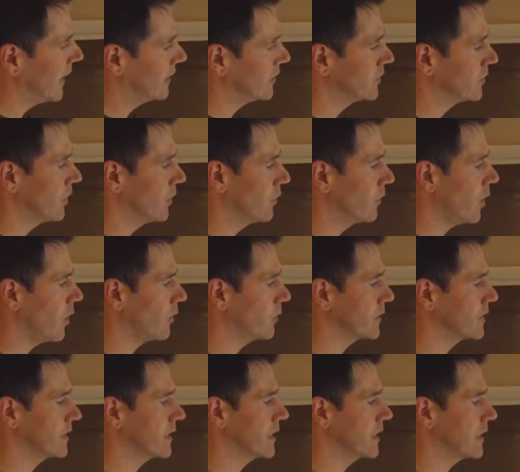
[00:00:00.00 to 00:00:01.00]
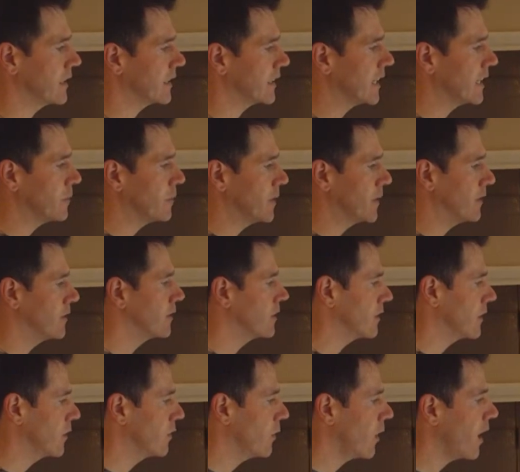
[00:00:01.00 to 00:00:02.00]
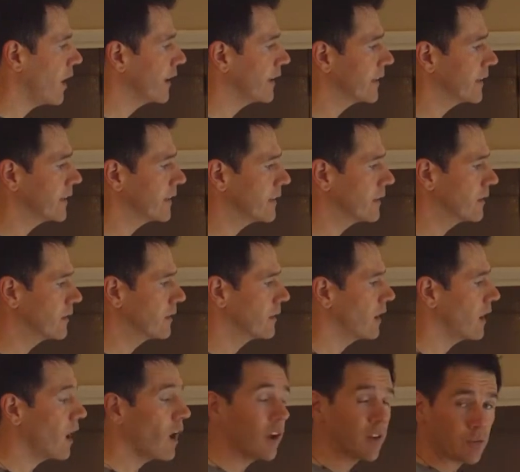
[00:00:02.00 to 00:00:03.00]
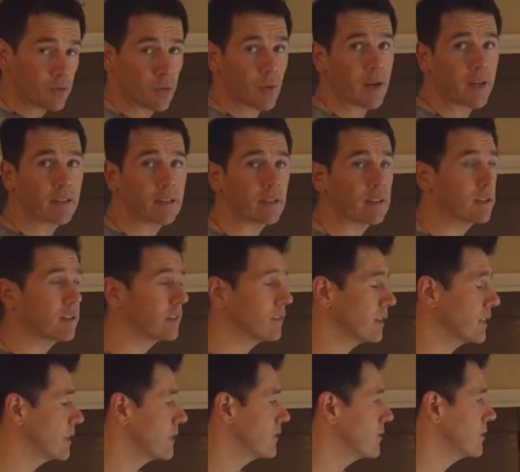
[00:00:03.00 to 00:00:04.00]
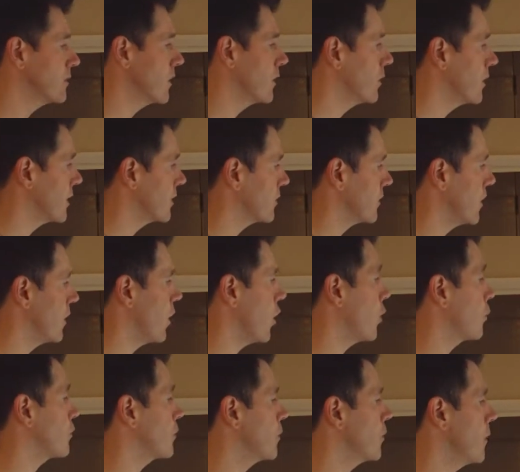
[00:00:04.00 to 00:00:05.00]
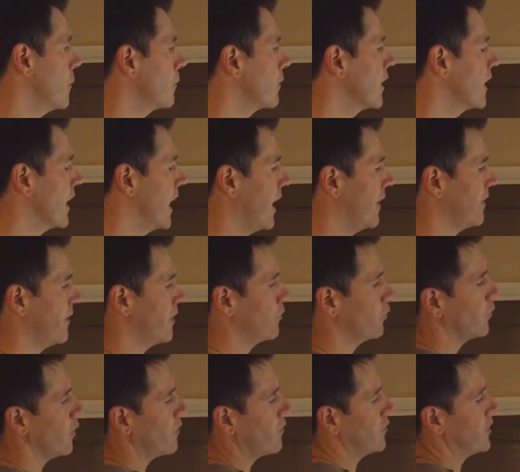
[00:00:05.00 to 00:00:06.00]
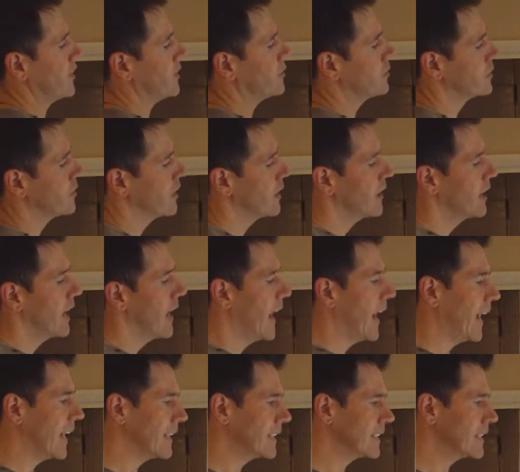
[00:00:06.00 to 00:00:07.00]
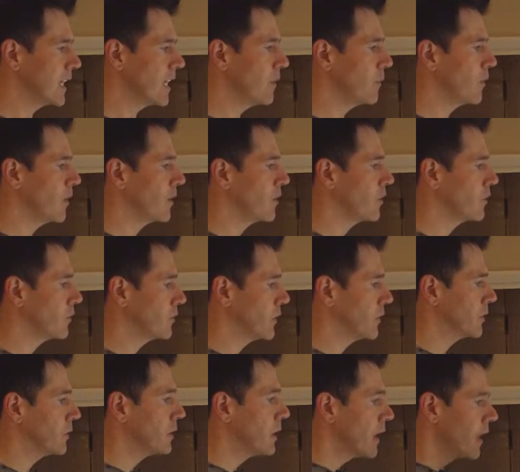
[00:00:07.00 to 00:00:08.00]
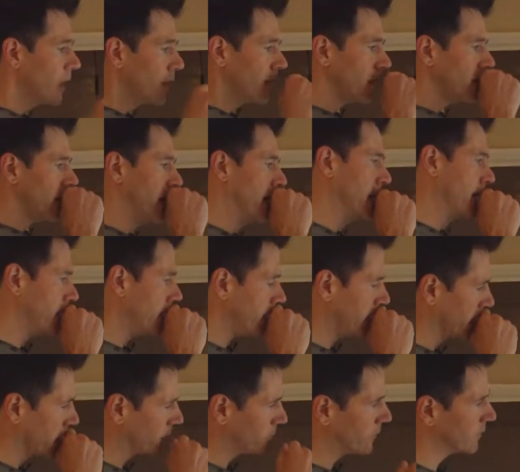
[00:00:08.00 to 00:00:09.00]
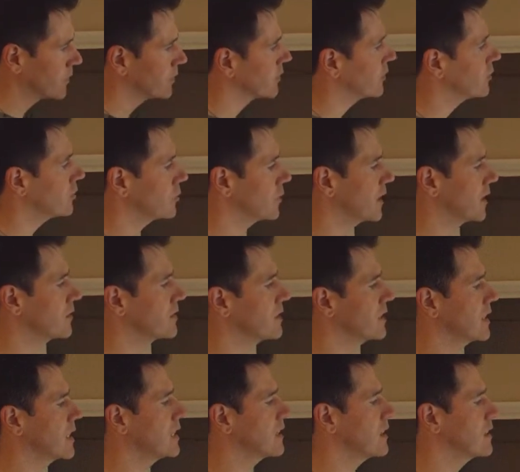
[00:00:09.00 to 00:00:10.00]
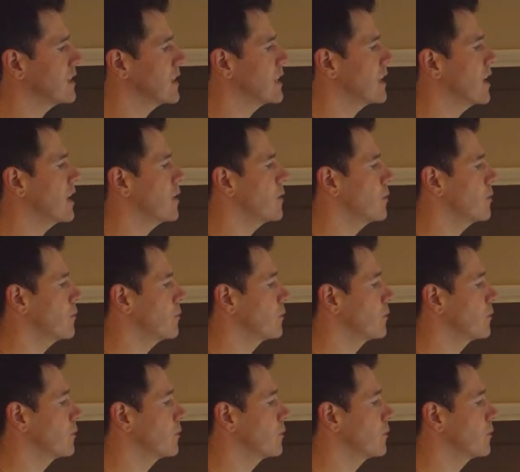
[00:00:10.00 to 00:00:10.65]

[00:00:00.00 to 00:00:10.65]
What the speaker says: so obviously keeping, you know, highly hydrated is the optimum. And then roughage, as I don't know if you excuse me, have seen the